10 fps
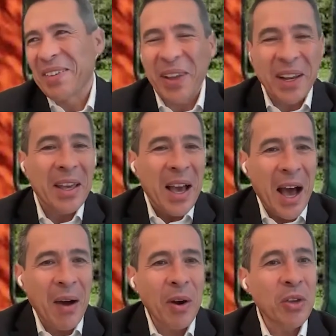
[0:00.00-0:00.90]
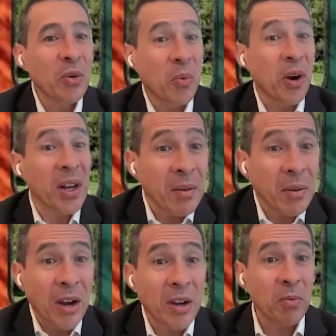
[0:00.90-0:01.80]
but how are
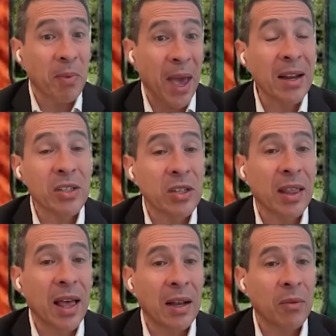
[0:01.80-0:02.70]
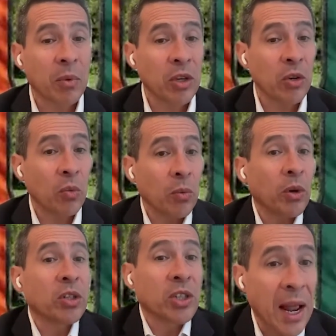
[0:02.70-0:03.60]
you managing that when we're
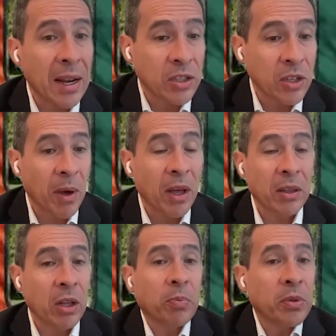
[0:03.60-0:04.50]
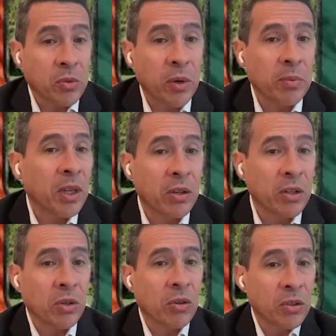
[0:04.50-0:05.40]
challenged about not prescriptive controls?